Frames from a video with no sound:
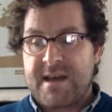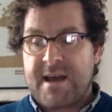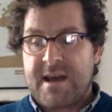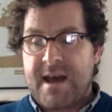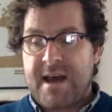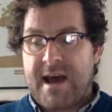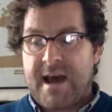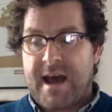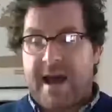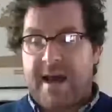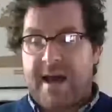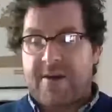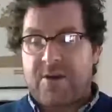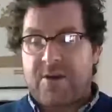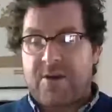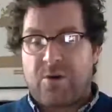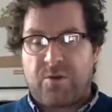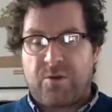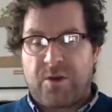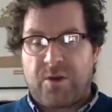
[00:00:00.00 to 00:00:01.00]
And
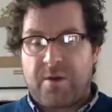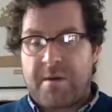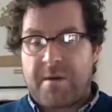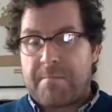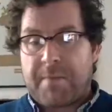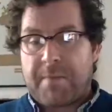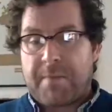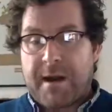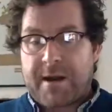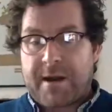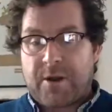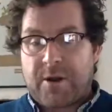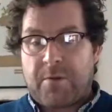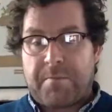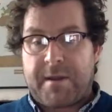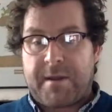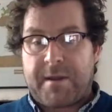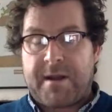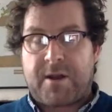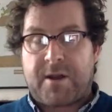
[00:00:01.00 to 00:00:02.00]
although it might not
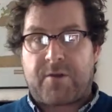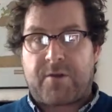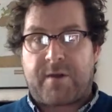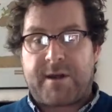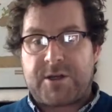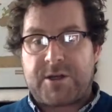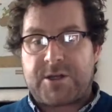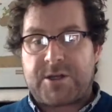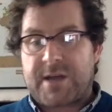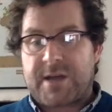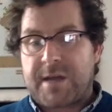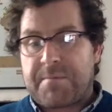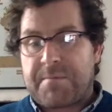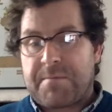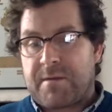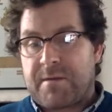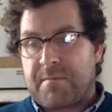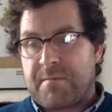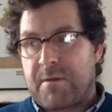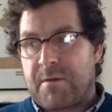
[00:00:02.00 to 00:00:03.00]
be in a great shape
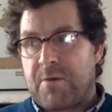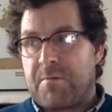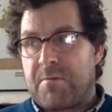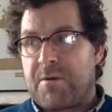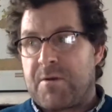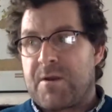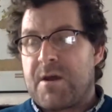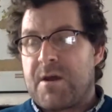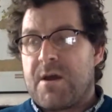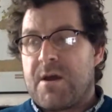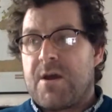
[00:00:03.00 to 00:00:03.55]
at the moment,